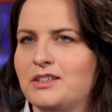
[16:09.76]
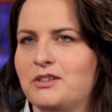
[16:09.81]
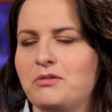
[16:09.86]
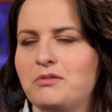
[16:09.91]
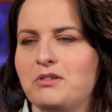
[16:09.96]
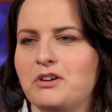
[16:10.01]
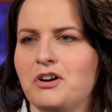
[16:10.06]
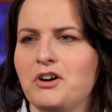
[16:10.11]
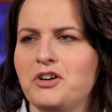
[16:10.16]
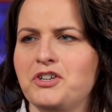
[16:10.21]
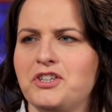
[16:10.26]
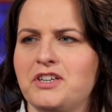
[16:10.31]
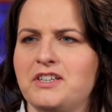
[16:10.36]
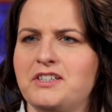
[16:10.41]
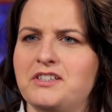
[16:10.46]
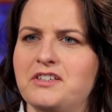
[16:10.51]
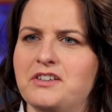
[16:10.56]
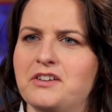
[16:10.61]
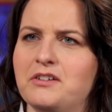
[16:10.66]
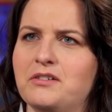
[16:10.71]
Oh gosh, I
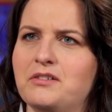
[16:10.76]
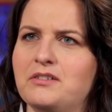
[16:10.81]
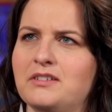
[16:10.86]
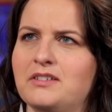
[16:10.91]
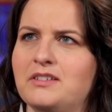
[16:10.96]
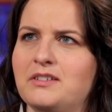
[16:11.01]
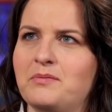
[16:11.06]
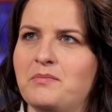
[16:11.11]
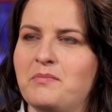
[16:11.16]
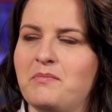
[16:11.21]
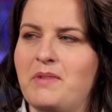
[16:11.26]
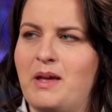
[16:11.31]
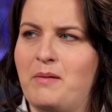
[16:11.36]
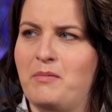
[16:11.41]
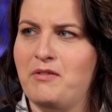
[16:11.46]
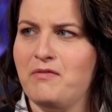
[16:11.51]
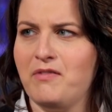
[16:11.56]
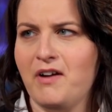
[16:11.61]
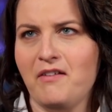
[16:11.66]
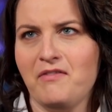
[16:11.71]
don't know.
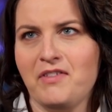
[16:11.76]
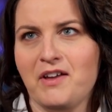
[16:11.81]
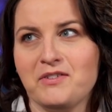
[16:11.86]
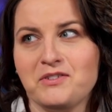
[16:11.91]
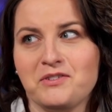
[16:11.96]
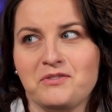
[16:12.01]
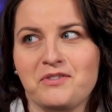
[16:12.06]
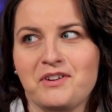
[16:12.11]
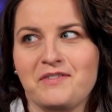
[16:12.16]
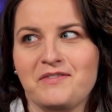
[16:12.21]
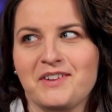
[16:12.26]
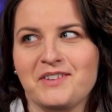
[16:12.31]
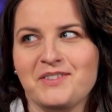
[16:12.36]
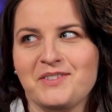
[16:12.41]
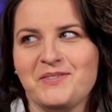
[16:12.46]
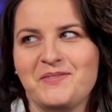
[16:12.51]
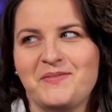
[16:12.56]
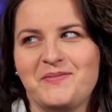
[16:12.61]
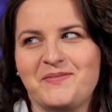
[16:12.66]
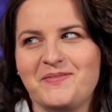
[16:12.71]
Maybe 5,000
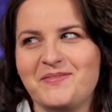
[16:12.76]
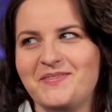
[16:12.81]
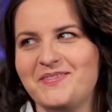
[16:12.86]
grivnas.